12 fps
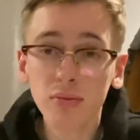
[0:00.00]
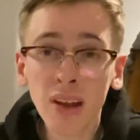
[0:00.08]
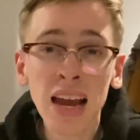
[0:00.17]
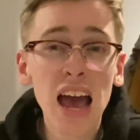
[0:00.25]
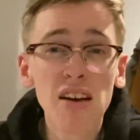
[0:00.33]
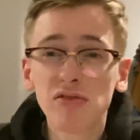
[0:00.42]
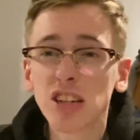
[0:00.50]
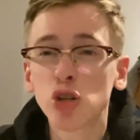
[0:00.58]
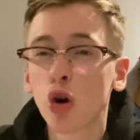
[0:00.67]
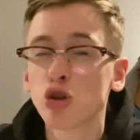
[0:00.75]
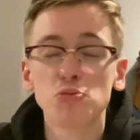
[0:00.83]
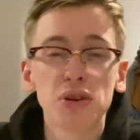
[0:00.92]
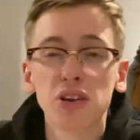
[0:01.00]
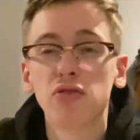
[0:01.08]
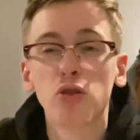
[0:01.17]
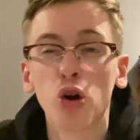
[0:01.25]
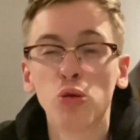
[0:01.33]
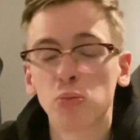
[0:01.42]
every sort of bit of
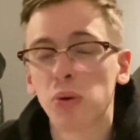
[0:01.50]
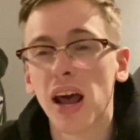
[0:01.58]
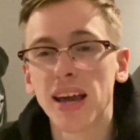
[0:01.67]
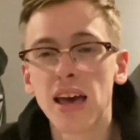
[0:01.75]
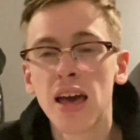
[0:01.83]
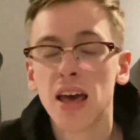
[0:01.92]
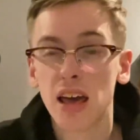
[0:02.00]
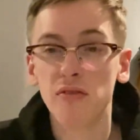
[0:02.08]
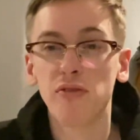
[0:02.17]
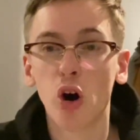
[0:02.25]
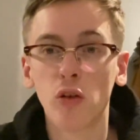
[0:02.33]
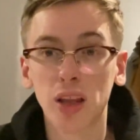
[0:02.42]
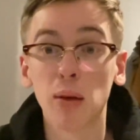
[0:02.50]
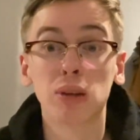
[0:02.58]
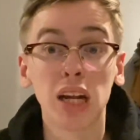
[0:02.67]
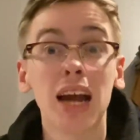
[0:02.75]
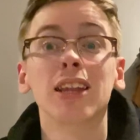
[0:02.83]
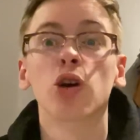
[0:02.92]
forward play involved
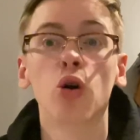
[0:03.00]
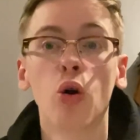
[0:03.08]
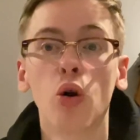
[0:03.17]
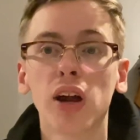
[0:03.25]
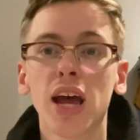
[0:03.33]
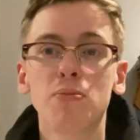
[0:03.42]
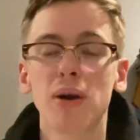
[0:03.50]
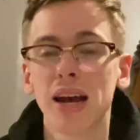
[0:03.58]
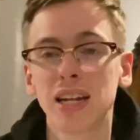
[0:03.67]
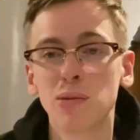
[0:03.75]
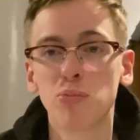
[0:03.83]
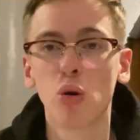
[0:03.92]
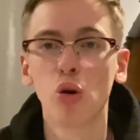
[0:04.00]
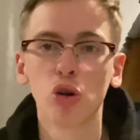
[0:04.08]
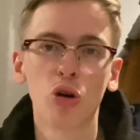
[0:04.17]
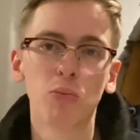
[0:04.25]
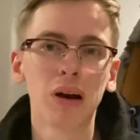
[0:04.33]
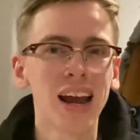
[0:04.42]
Abdoulaye Doucouré picking the ball
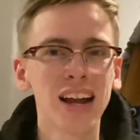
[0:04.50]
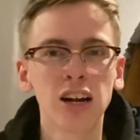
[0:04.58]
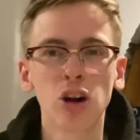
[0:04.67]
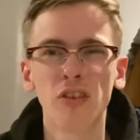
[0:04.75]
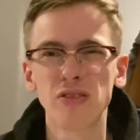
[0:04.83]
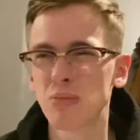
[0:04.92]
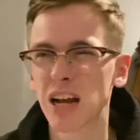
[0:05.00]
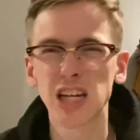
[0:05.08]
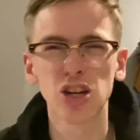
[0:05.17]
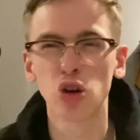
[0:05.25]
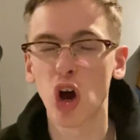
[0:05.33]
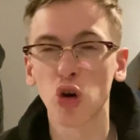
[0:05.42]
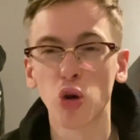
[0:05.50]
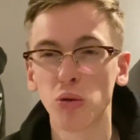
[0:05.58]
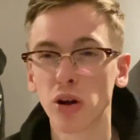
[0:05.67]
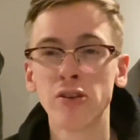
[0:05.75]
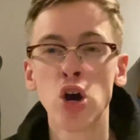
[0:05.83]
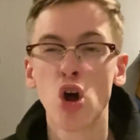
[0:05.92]
up, playing it off. He played a couple
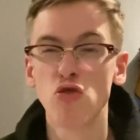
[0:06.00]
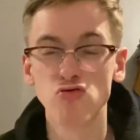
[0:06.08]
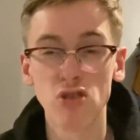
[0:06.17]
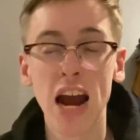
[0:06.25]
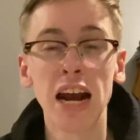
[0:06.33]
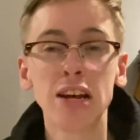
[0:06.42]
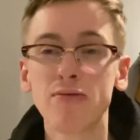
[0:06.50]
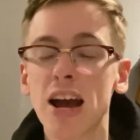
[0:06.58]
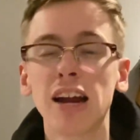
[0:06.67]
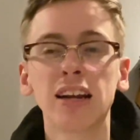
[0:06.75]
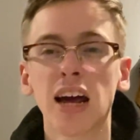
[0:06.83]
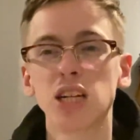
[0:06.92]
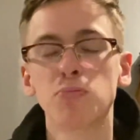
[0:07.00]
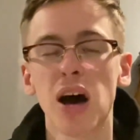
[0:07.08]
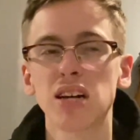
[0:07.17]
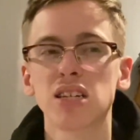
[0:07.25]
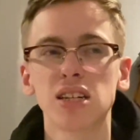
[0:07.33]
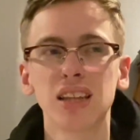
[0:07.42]
of really, really nice
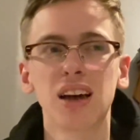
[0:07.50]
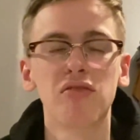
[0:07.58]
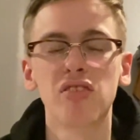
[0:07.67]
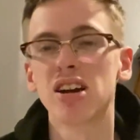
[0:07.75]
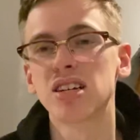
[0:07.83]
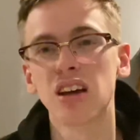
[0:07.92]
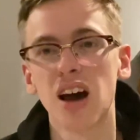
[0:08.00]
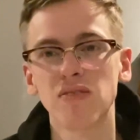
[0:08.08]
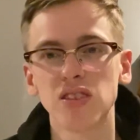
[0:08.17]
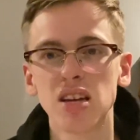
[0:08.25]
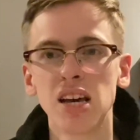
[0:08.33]
passes in that first half to